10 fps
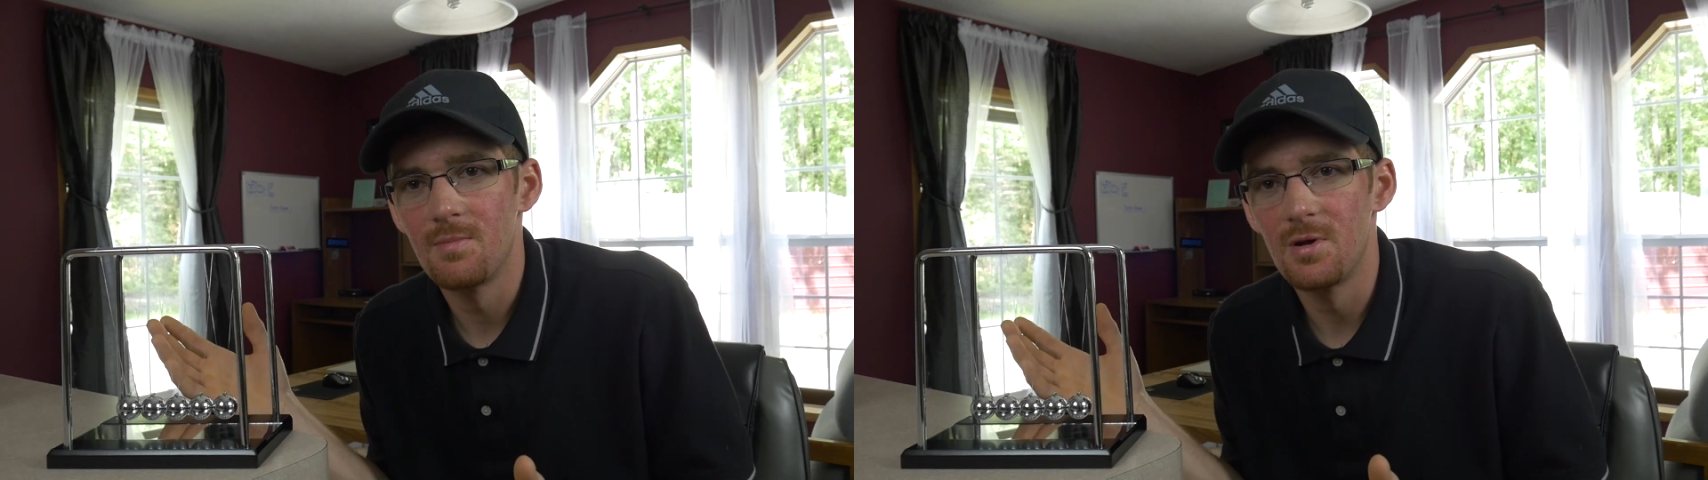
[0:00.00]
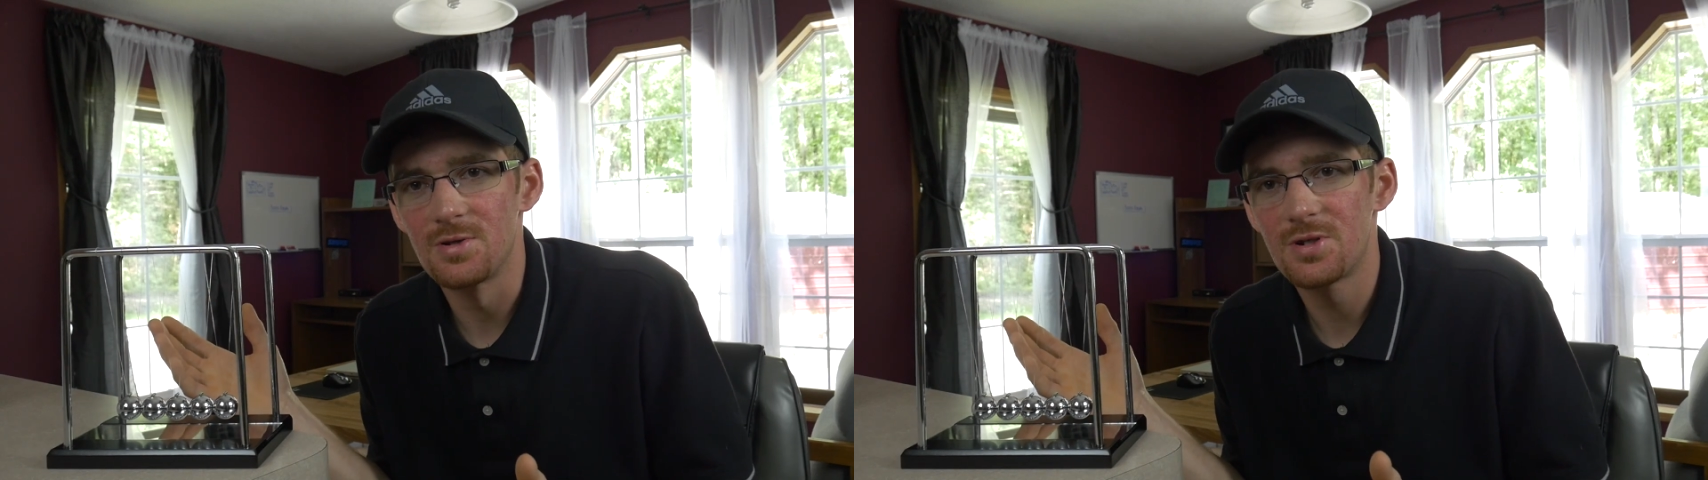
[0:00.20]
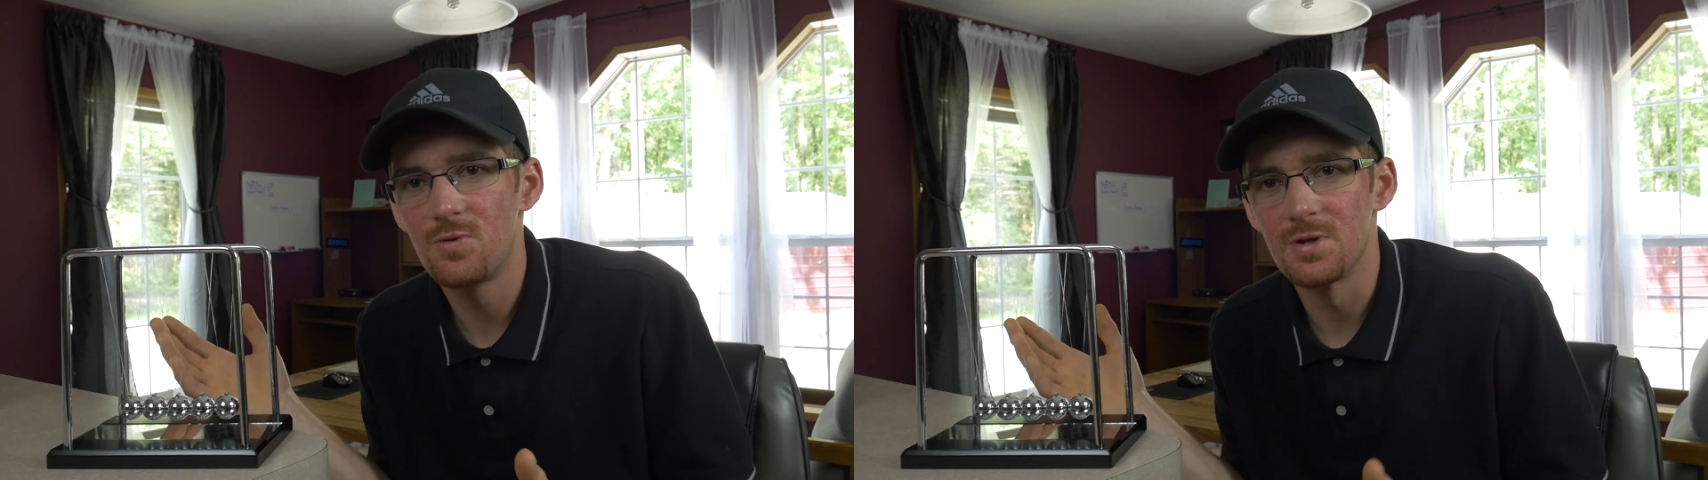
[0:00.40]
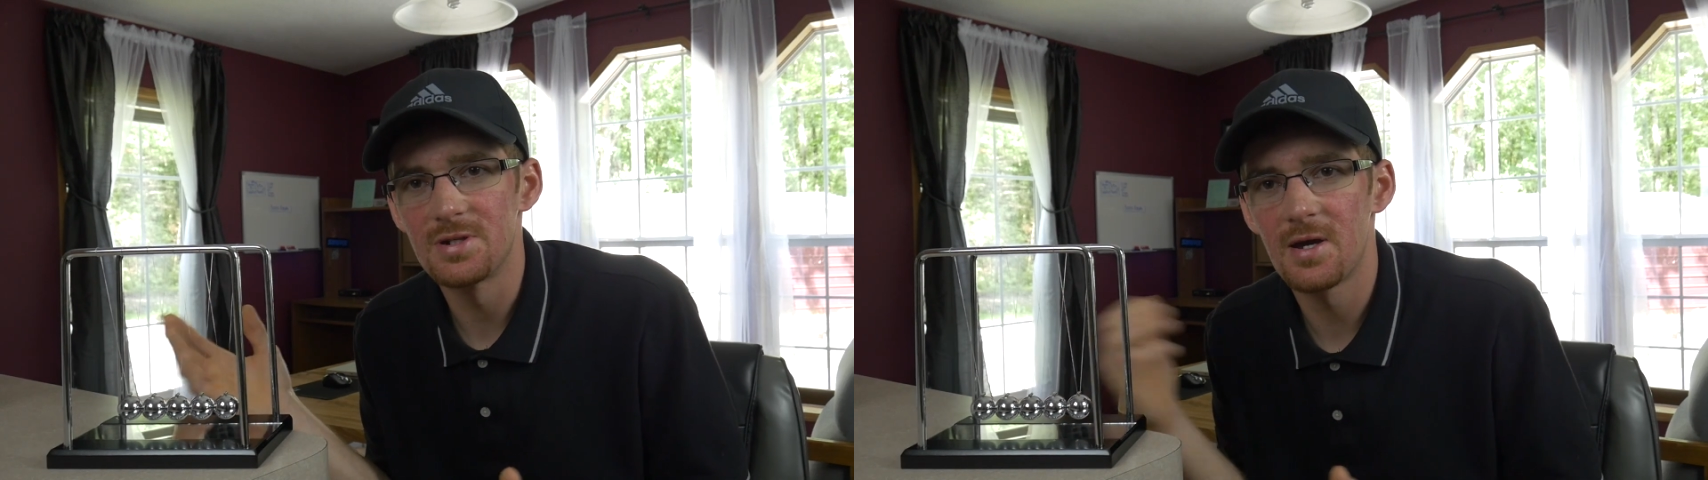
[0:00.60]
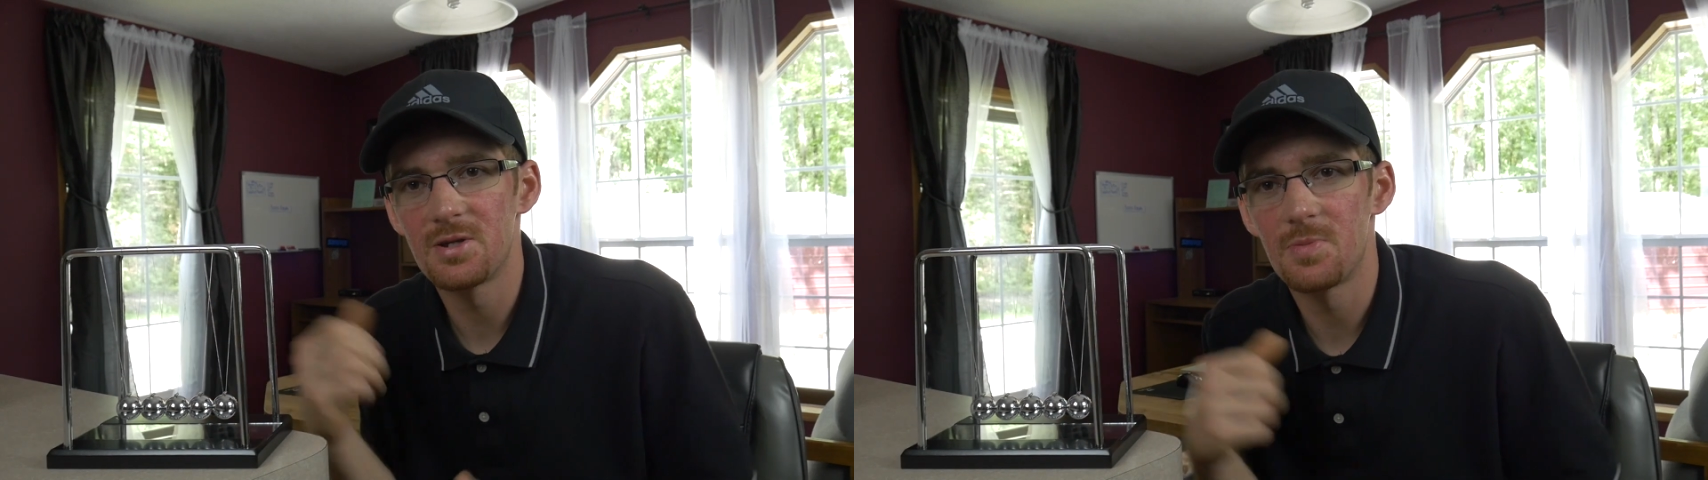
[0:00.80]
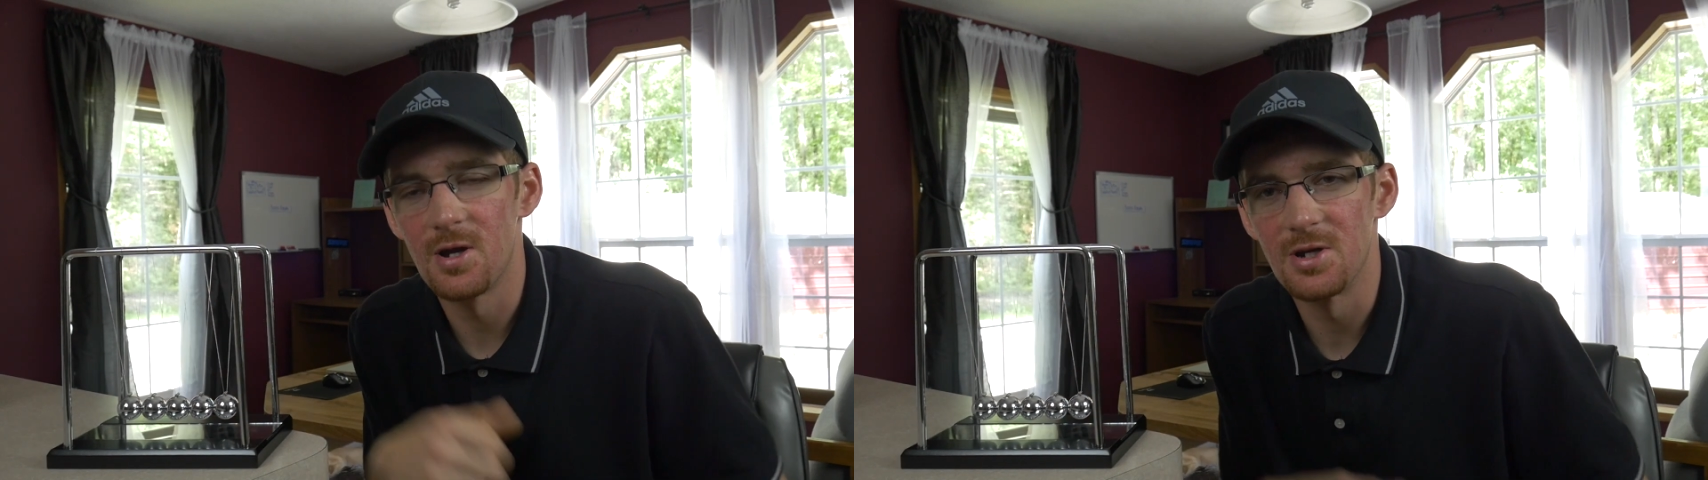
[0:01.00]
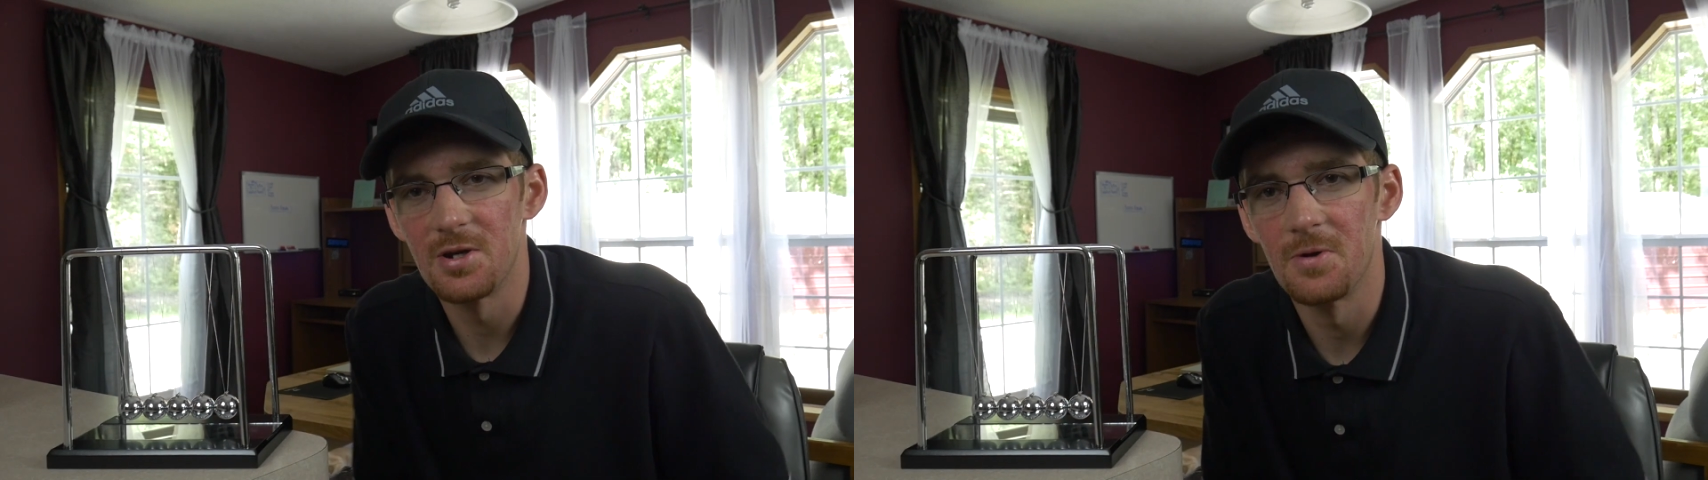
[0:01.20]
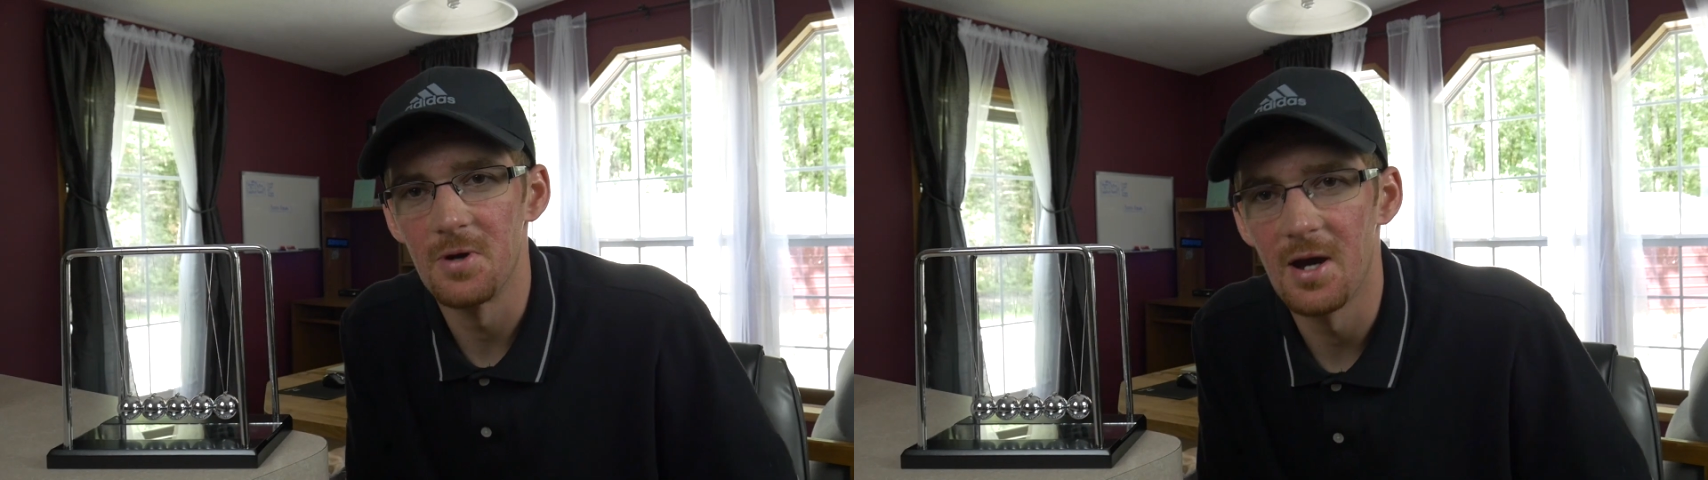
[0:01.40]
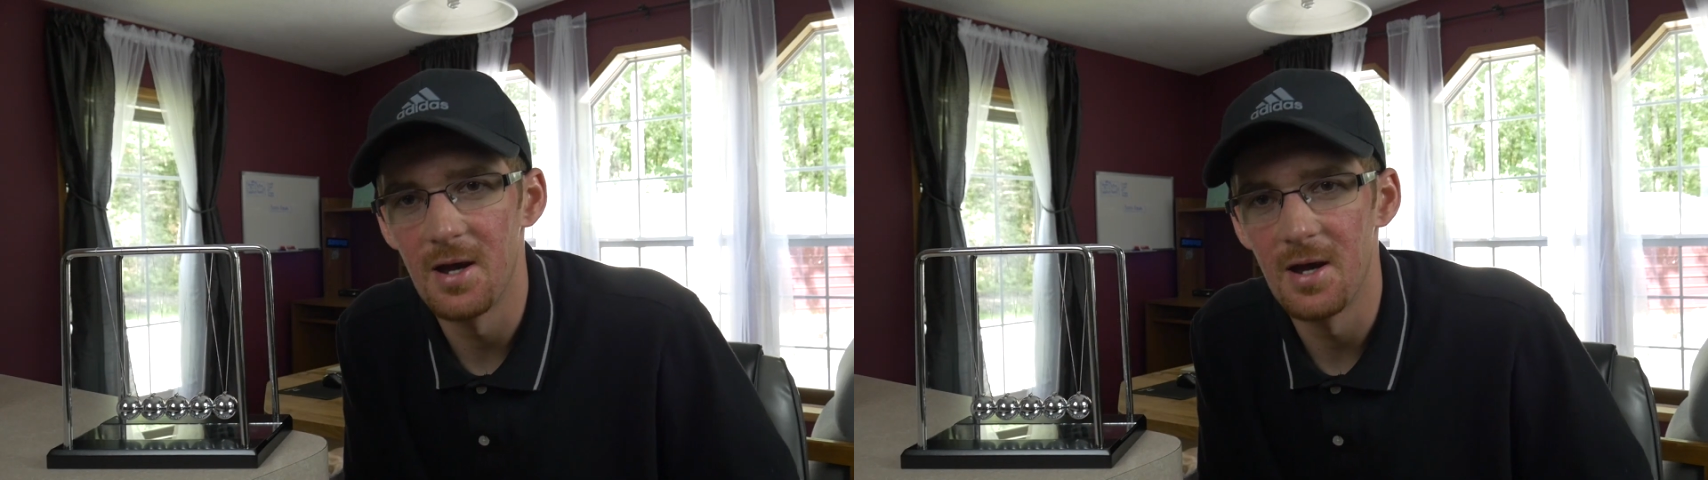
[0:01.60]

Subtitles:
middle school science project going